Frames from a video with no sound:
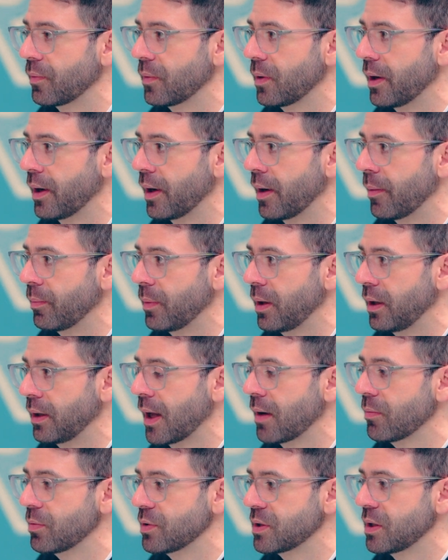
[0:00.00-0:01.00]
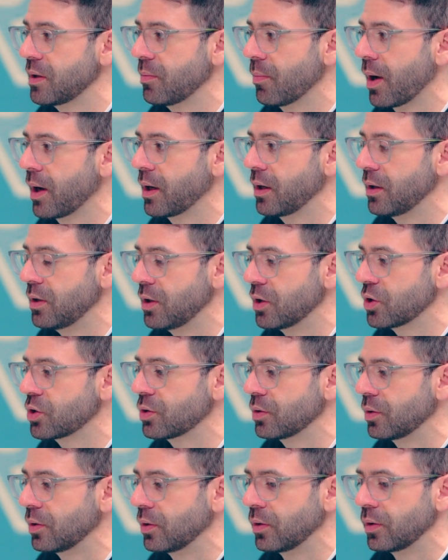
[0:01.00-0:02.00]
And that was in my
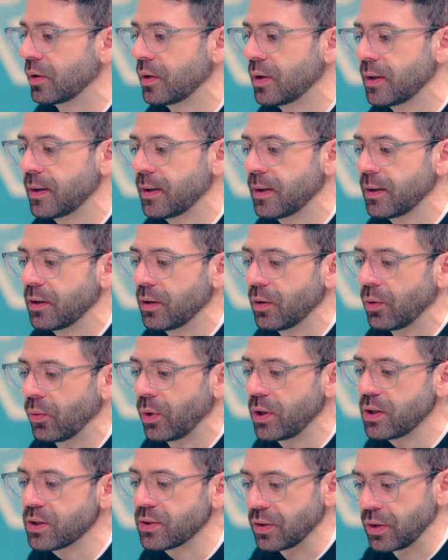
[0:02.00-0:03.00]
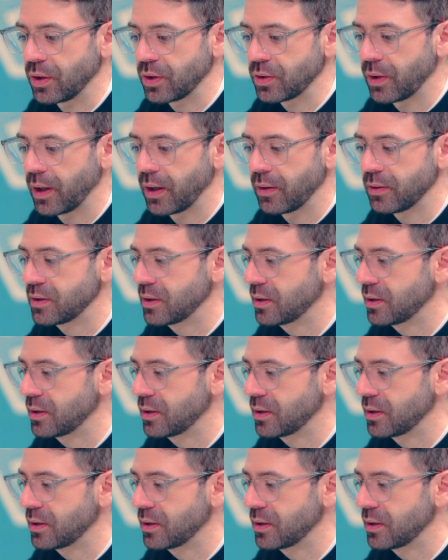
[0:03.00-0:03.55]
initial research, right?